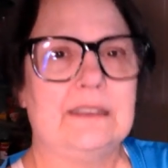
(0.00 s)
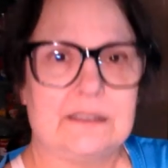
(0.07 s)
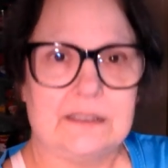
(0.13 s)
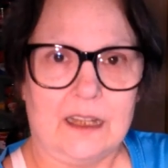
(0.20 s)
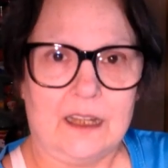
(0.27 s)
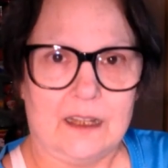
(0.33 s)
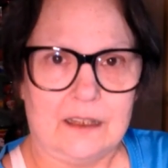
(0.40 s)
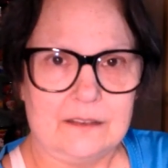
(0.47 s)

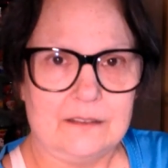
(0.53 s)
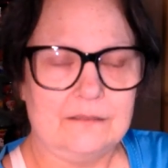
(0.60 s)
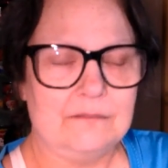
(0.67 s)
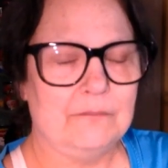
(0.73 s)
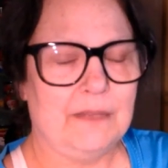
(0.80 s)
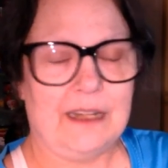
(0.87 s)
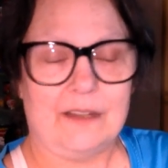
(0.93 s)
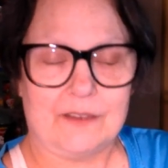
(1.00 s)
son
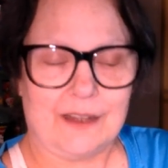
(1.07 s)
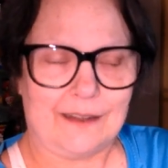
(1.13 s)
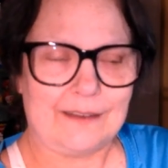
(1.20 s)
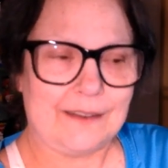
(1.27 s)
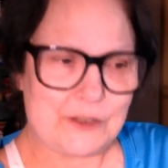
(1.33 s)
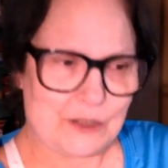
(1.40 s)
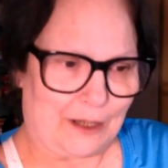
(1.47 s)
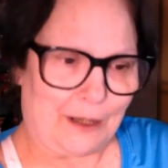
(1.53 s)
may have gotten
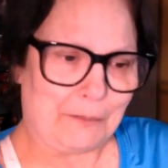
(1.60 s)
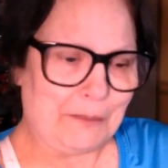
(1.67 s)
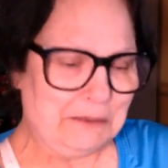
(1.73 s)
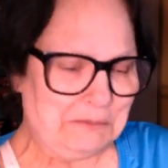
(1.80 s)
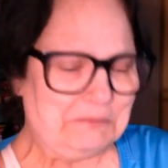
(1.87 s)
a job.